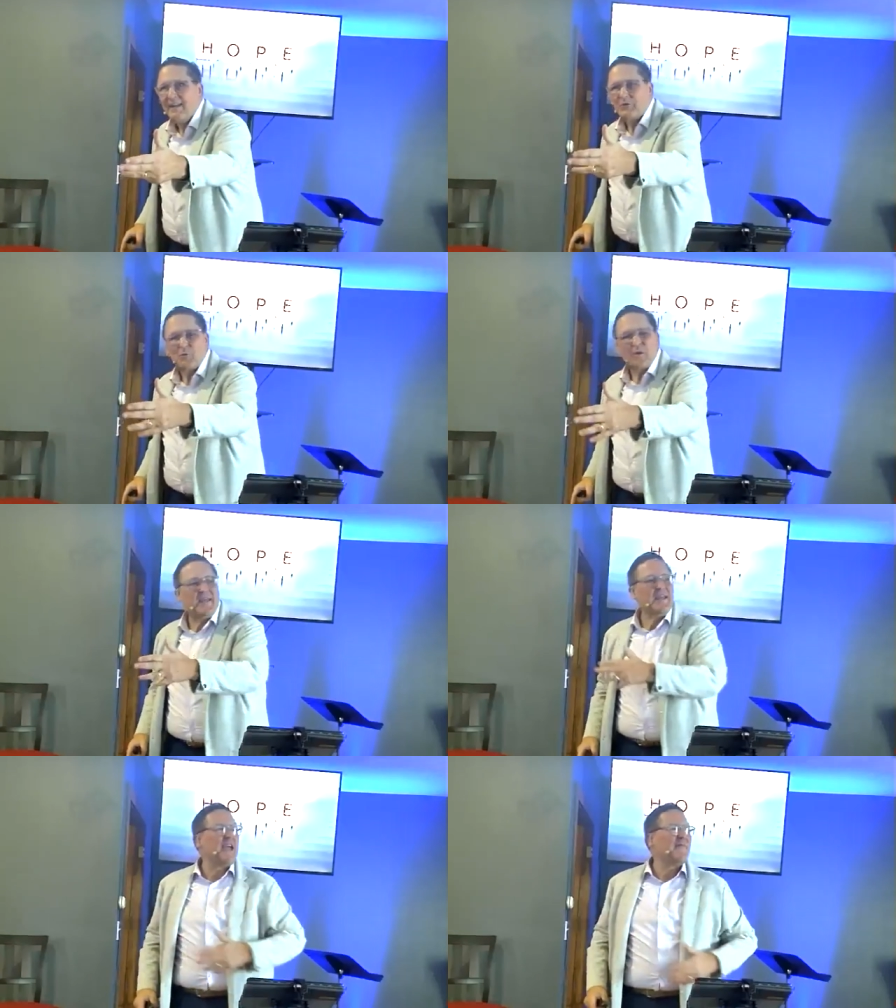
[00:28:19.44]
That's what
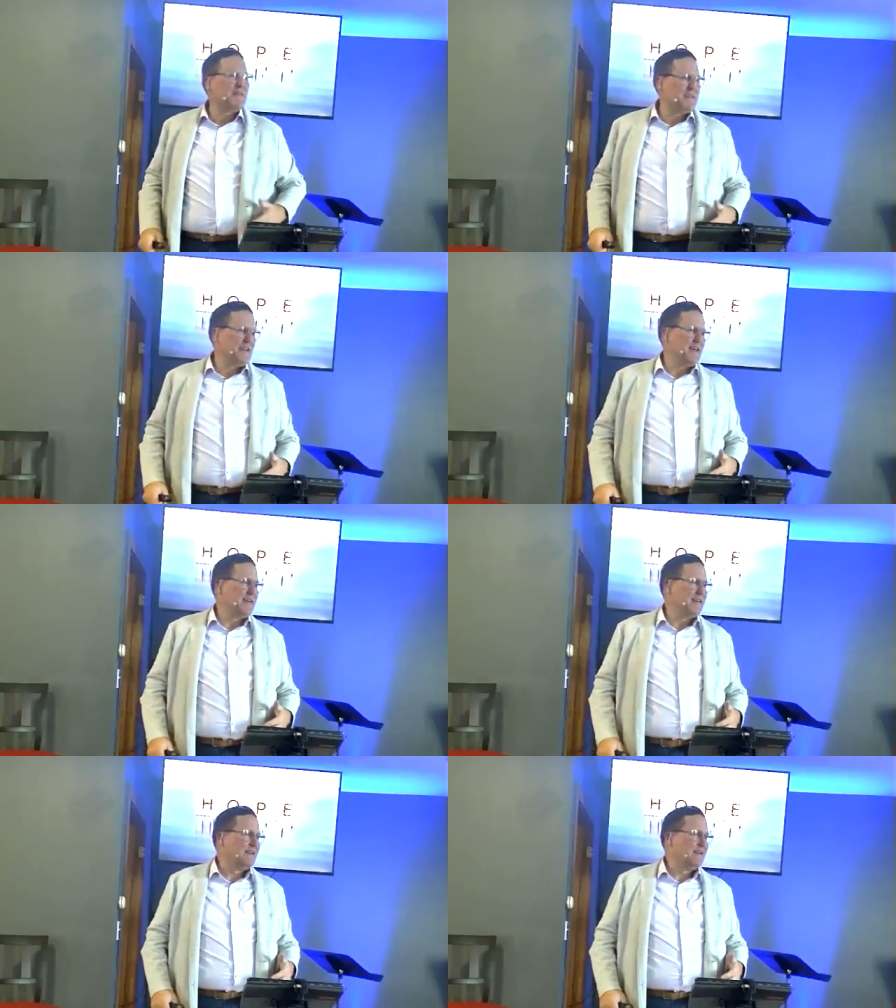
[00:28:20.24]
King David
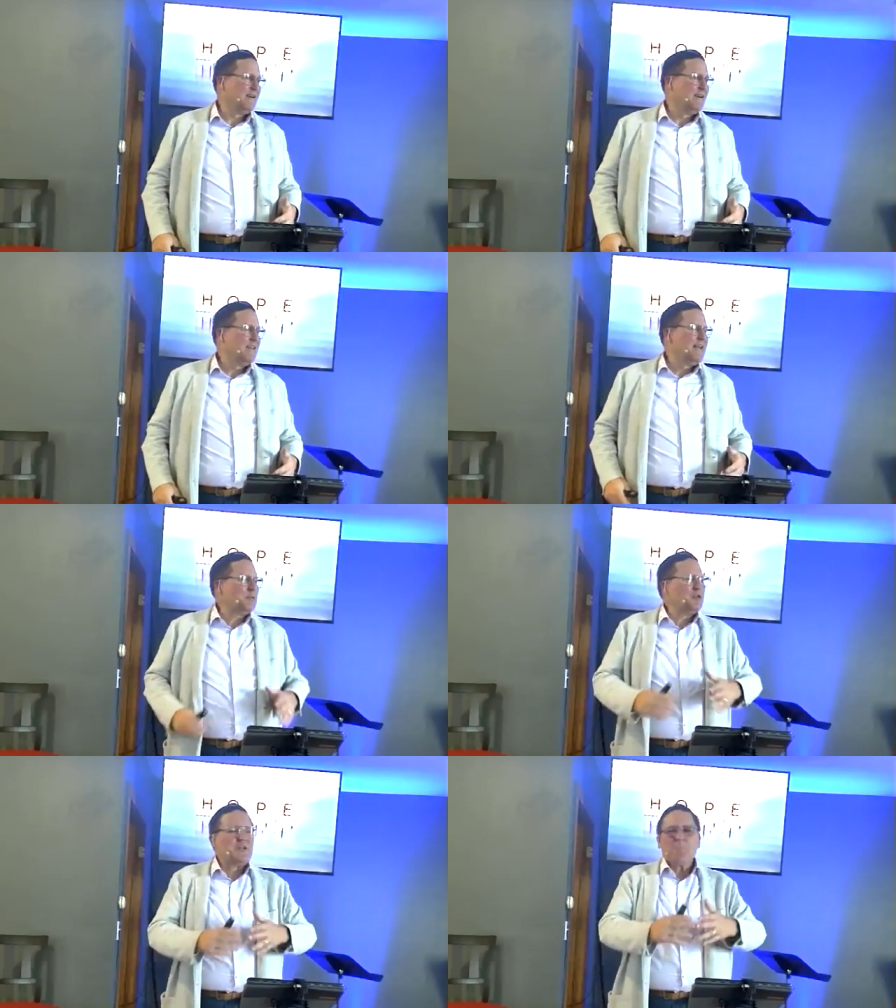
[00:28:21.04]
did.
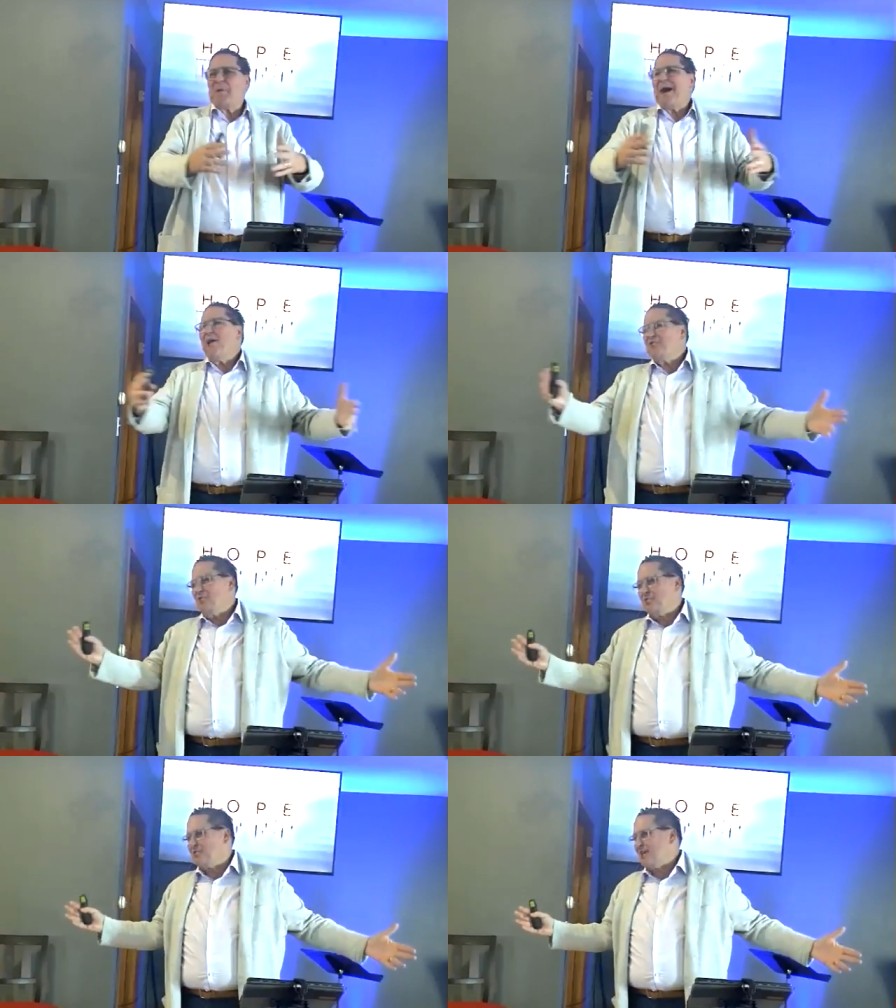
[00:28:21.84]
That's what the
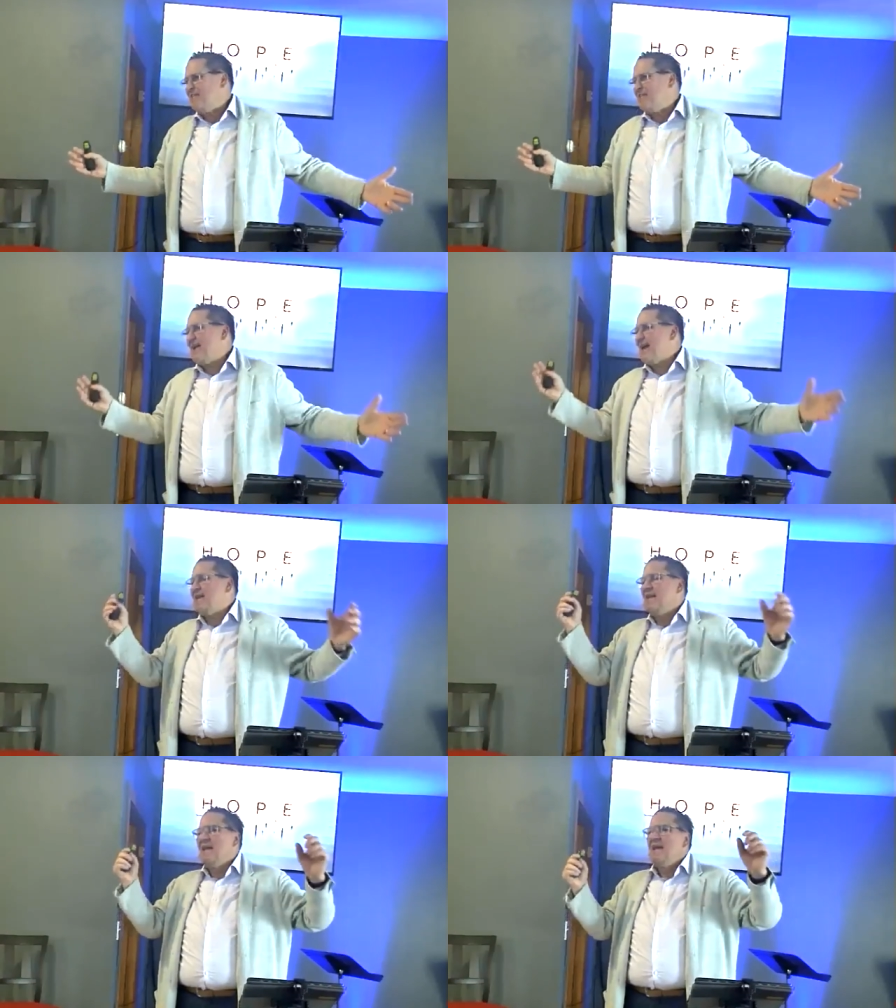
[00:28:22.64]
apostles did. They
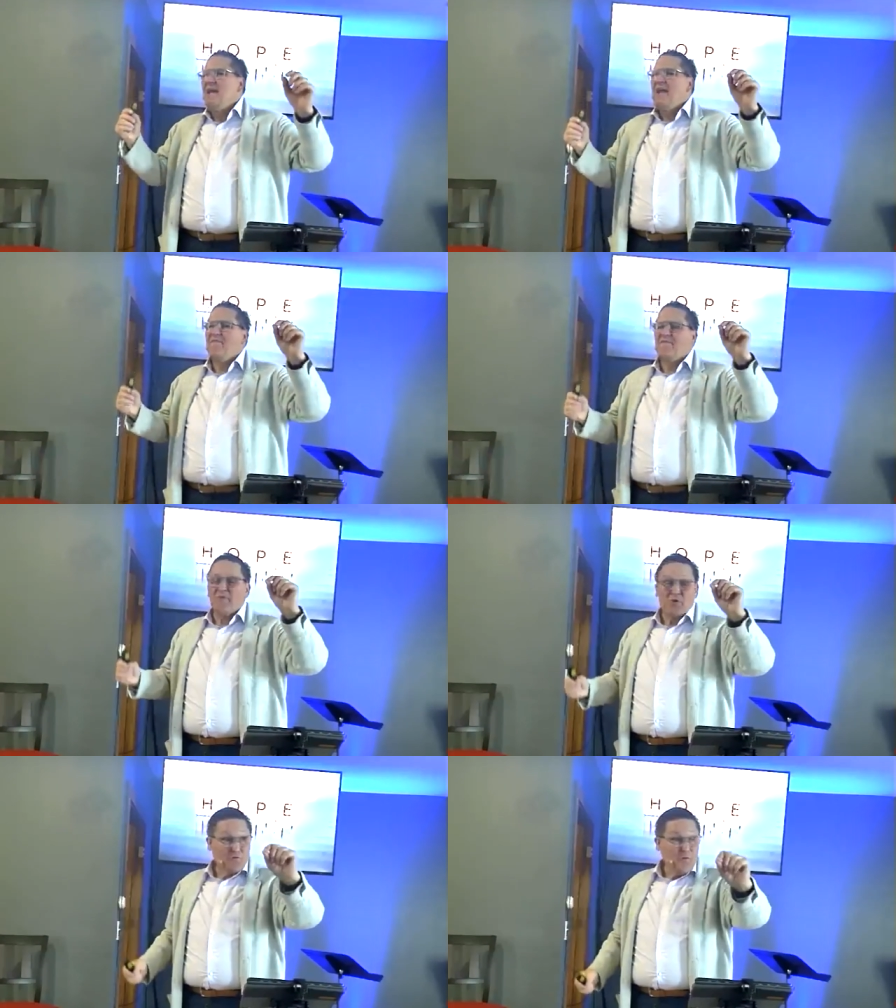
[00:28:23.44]
had a
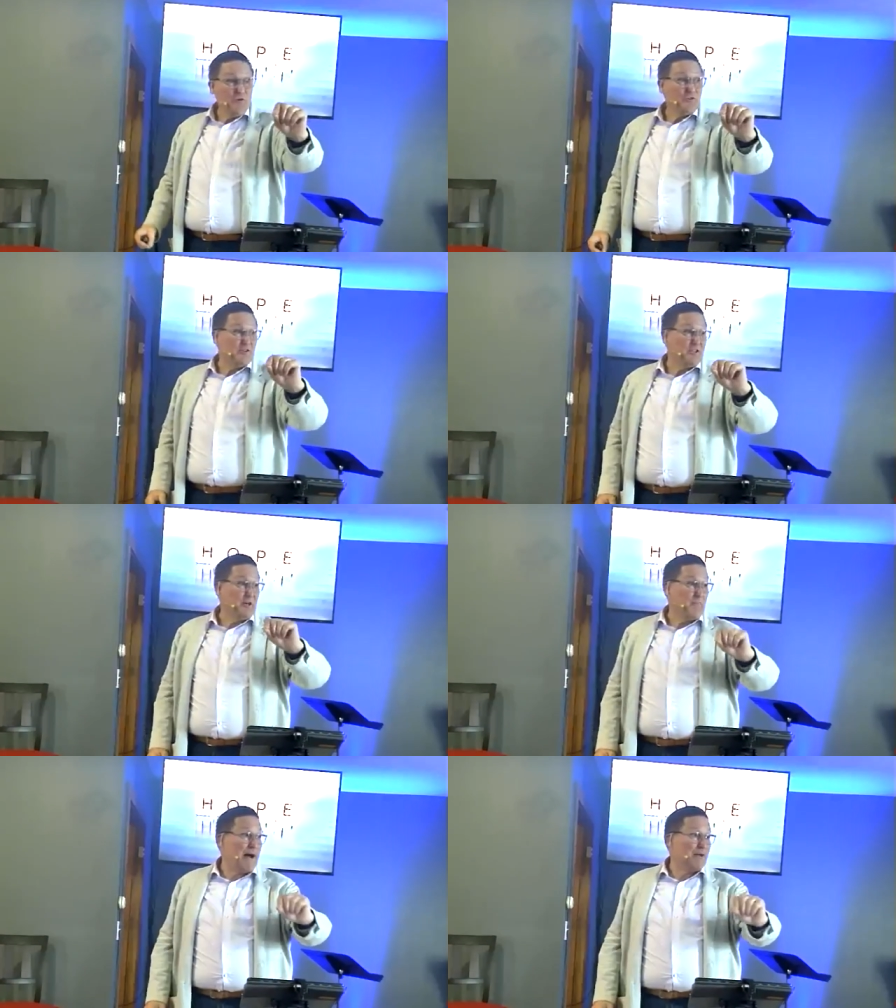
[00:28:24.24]
first fruit, says
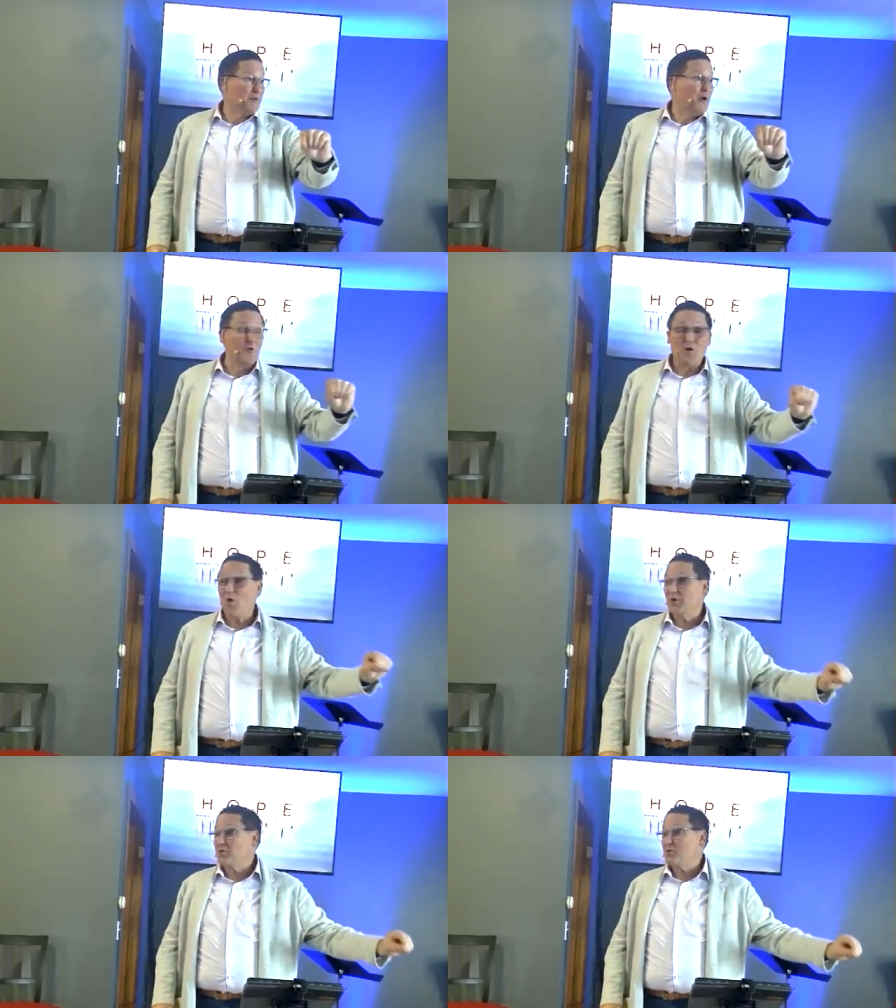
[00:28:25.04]
the apostle, called the
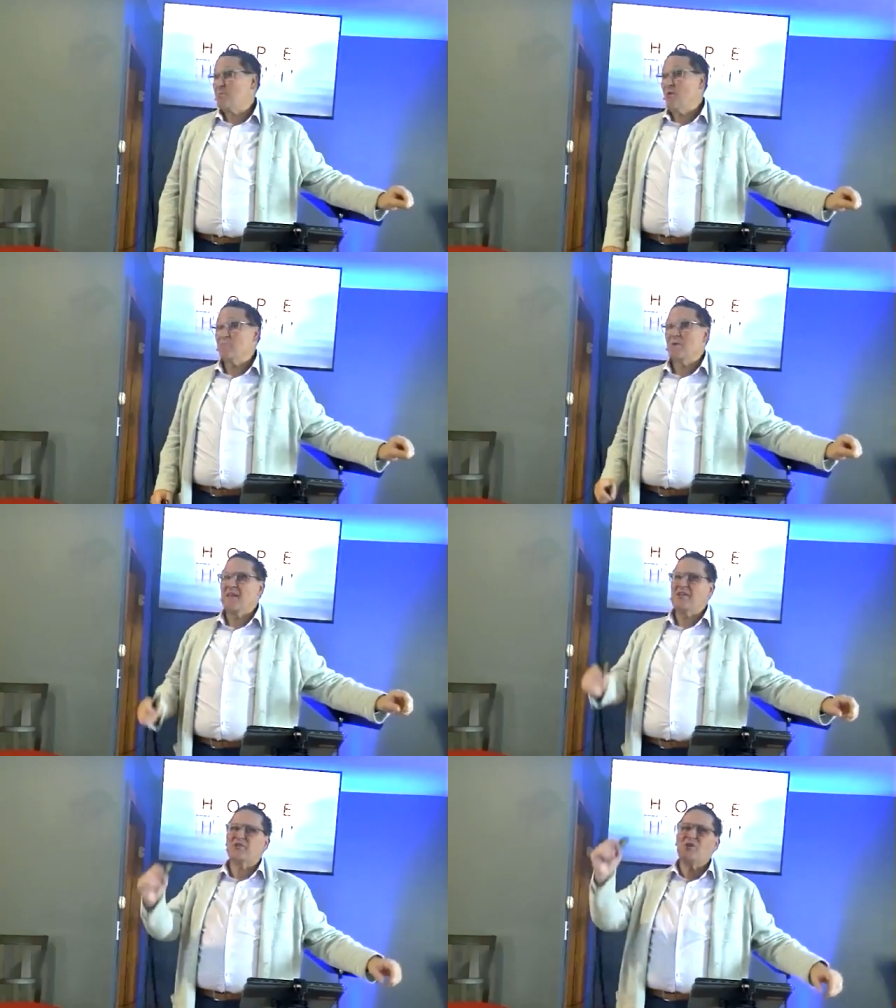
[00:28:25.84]
Holy Spirit,
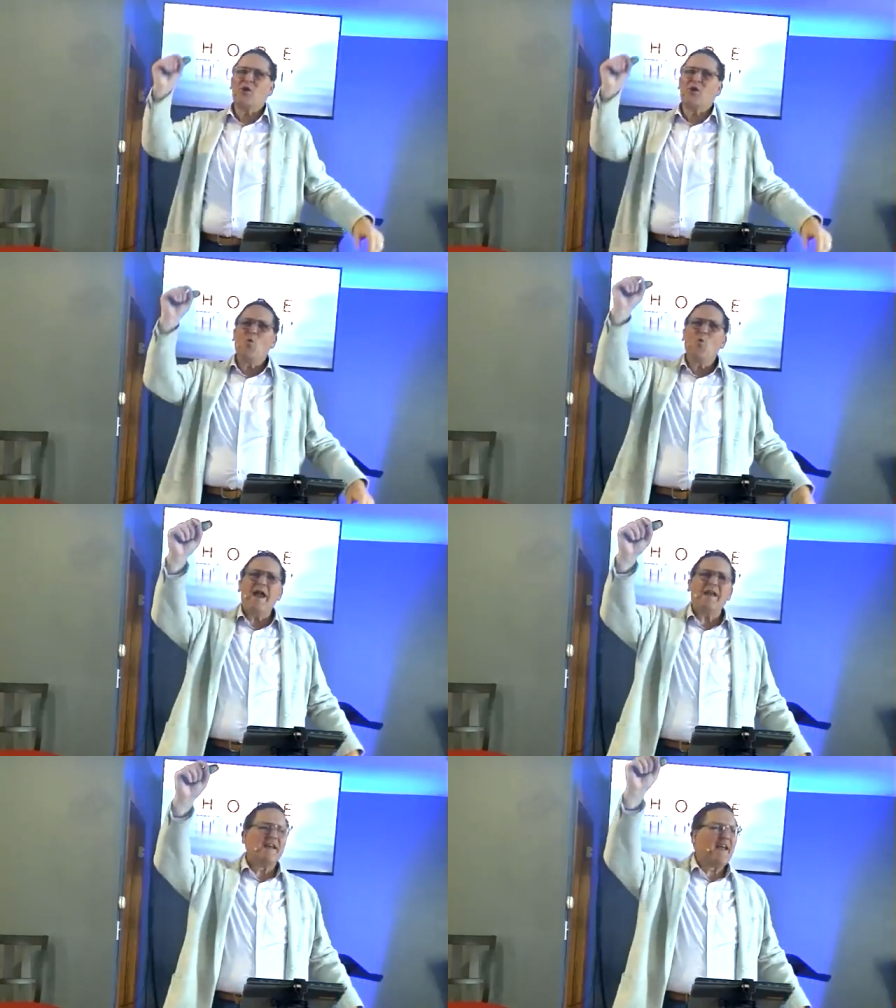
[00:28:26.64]
but they still
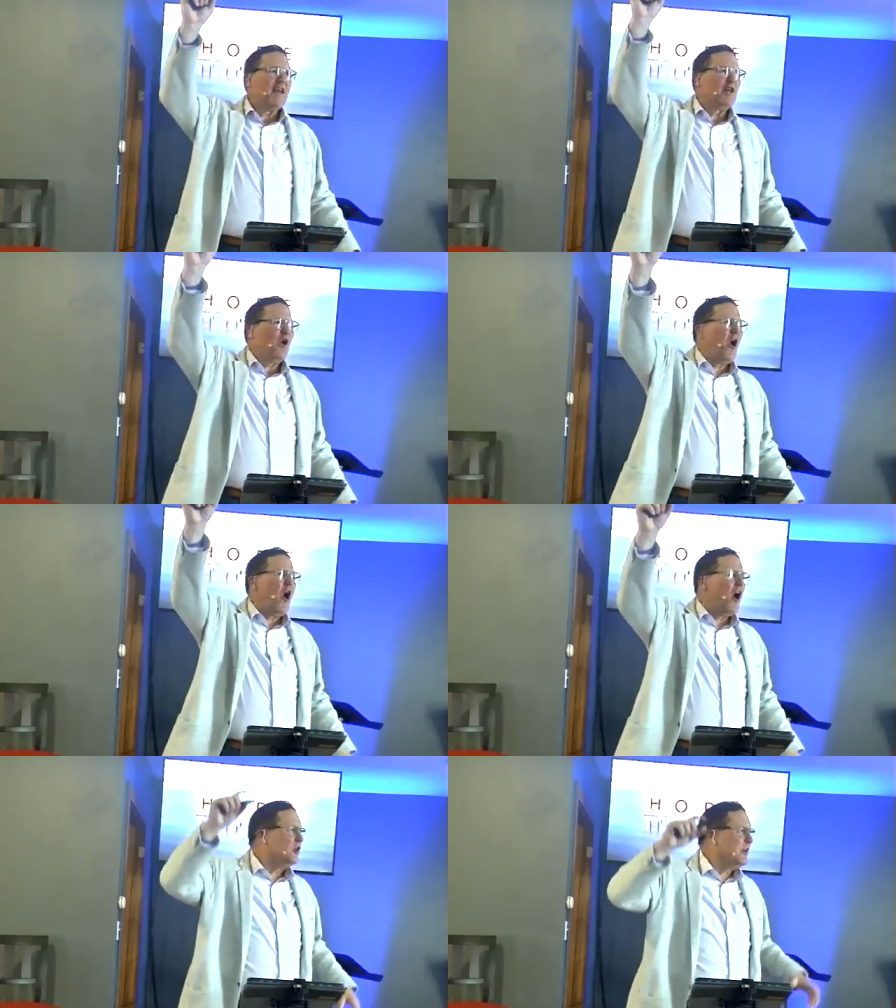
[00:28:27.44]
awaited and longed.